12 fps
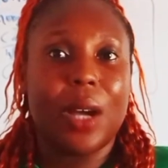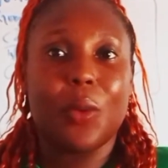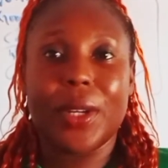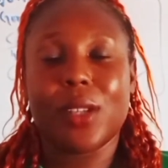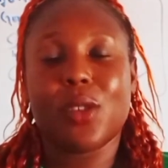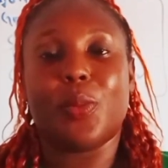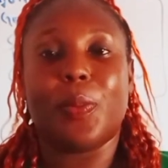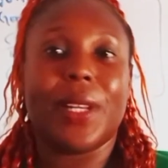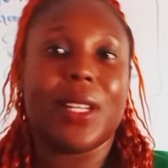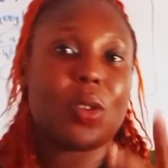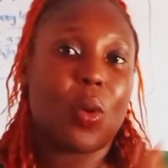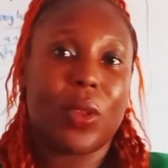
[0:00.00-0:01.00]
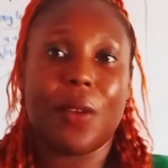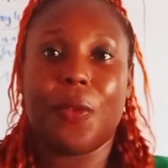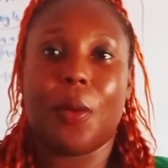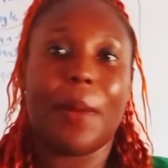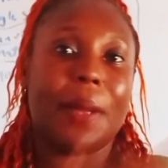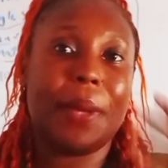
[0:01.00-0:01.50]
I wanted to place order
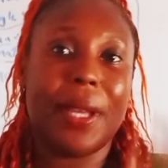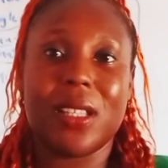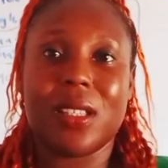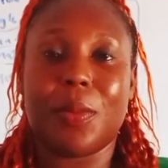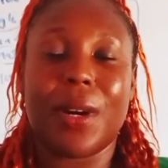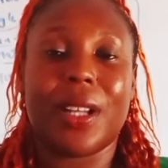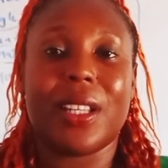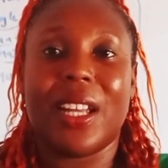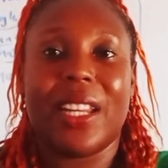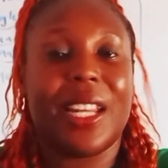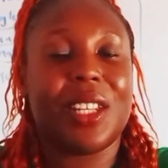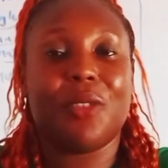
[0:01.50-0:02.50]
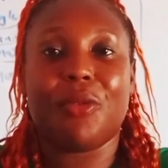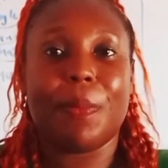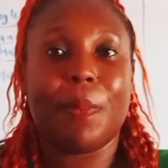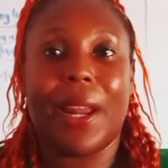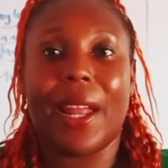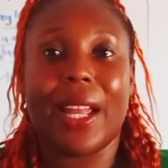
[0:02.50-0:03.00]
for my paint brand and I didn't
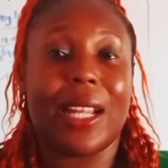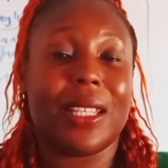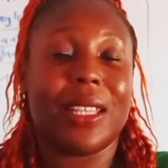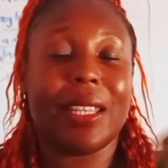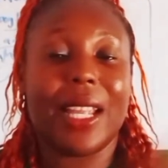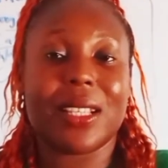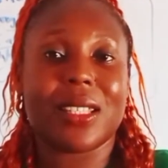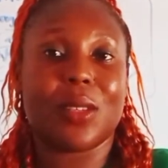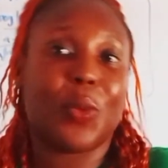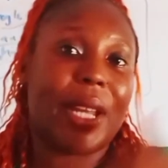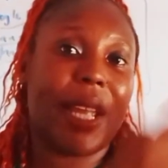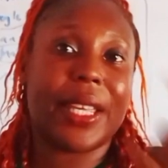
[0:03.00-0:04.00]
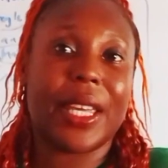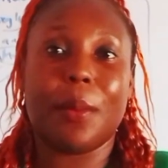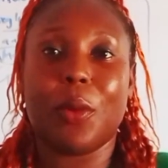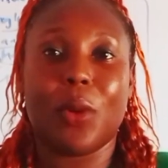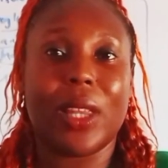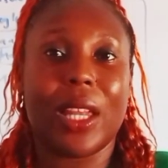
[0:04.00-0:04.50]
reply. And the next thing when I
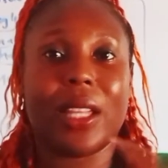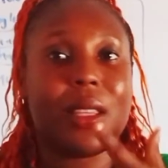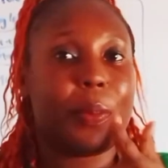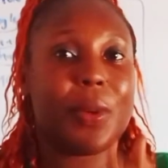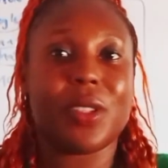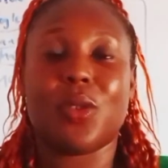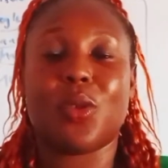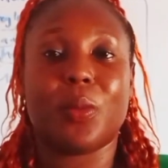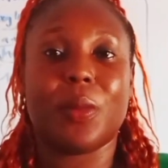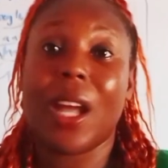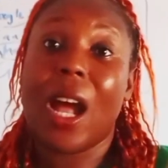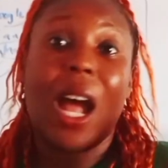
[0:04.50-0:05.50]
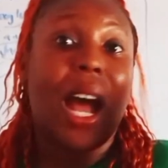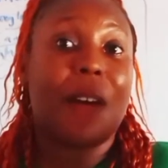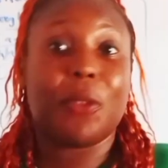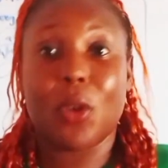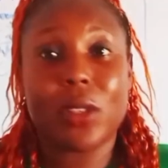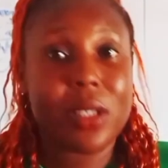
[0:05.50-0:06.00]
came online, the person told me
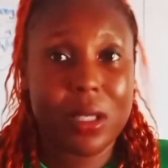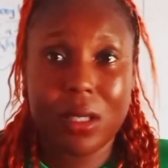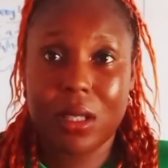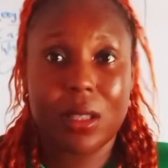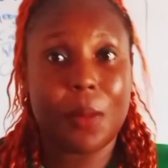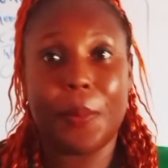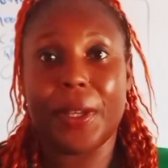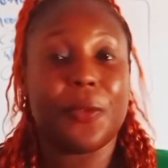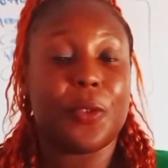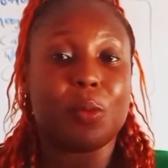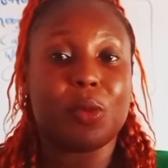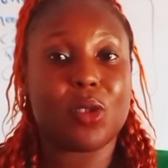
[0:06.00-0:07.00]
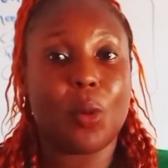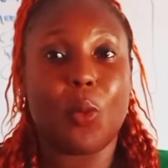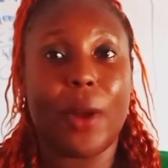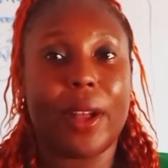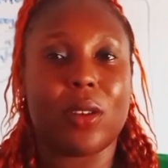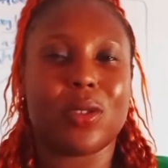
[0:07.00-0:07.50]
I've gotten the paint from
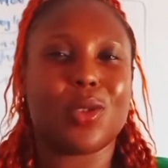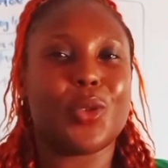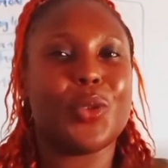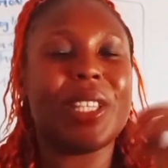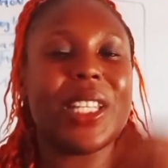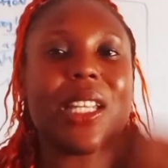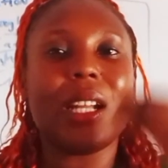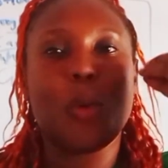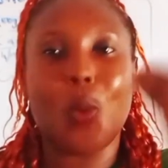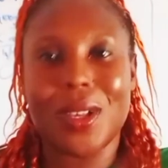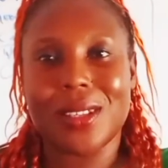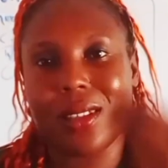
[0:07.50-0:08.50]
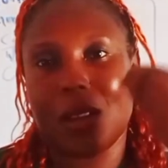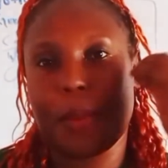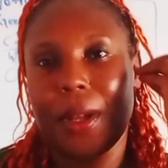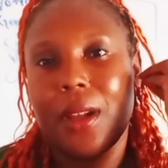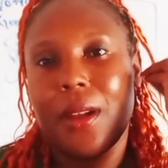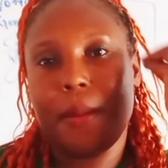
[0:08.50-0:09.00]
somewhere else. So you need a
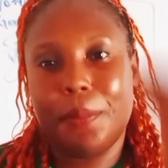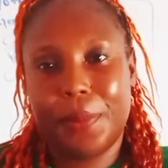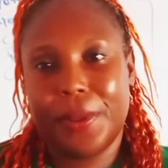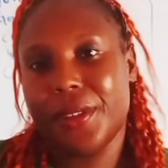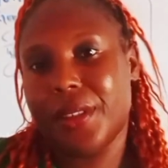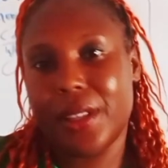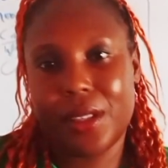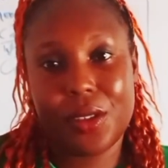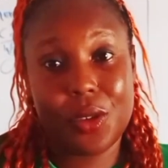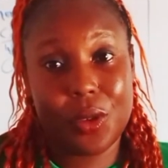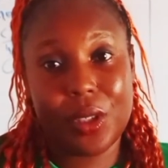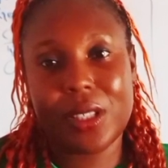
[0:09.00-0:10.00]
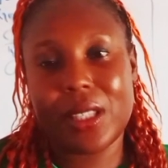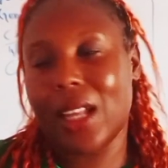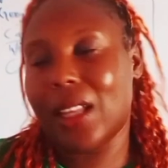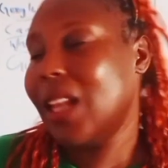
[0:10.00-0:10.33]
WhatsApp Business. You understand?